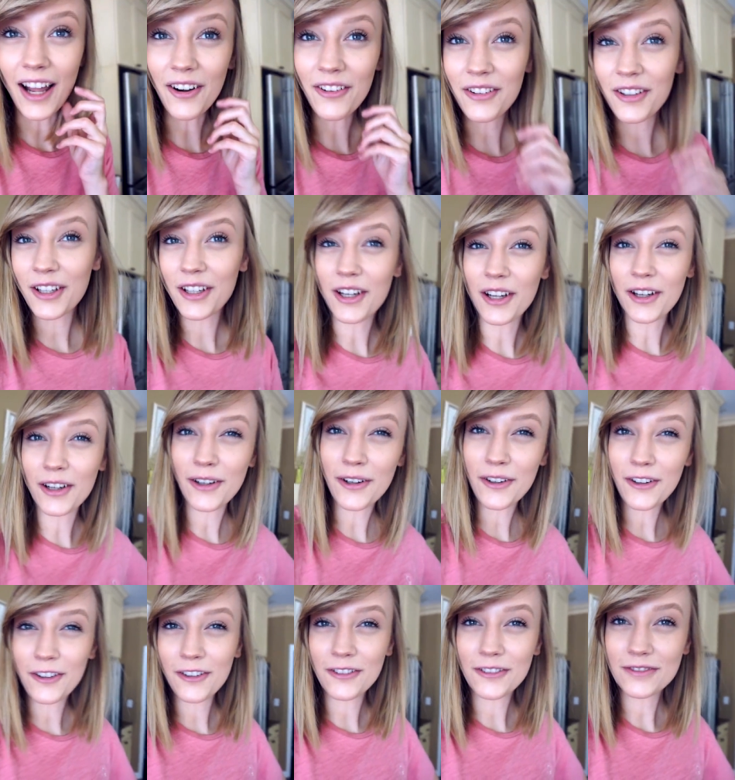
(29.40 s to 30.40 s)
I don't really
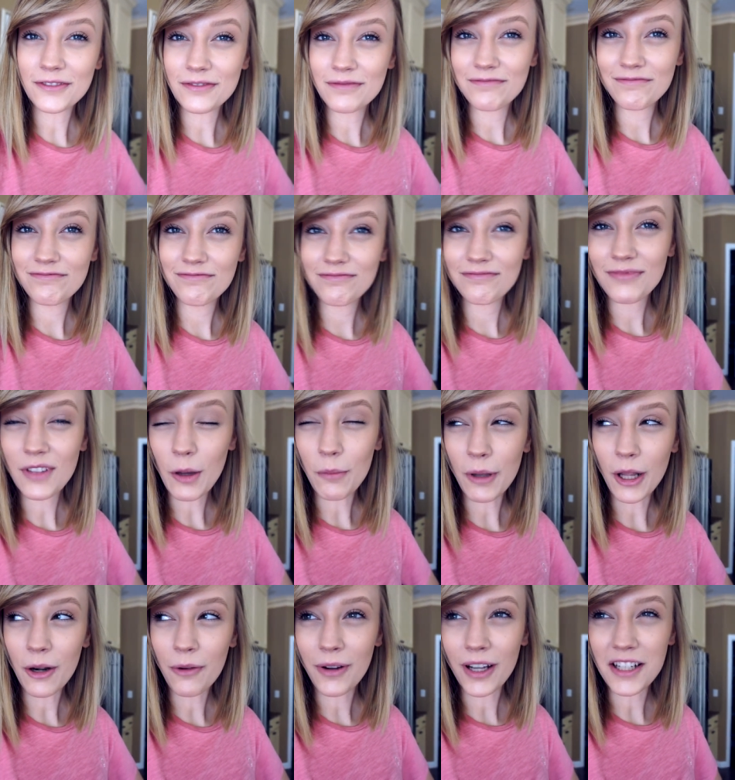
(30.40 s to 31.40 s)
know a
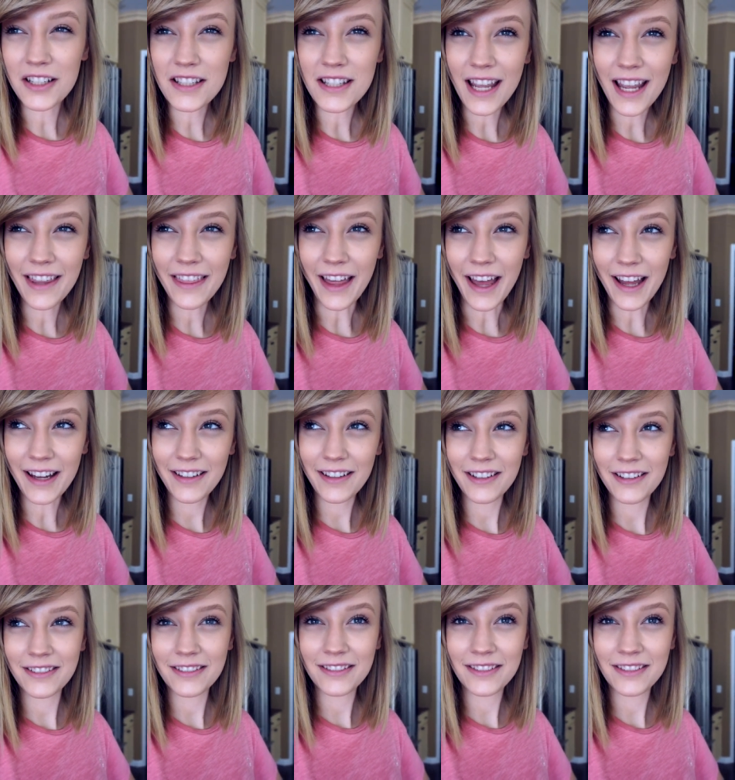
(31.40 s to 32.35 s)
better way to say that.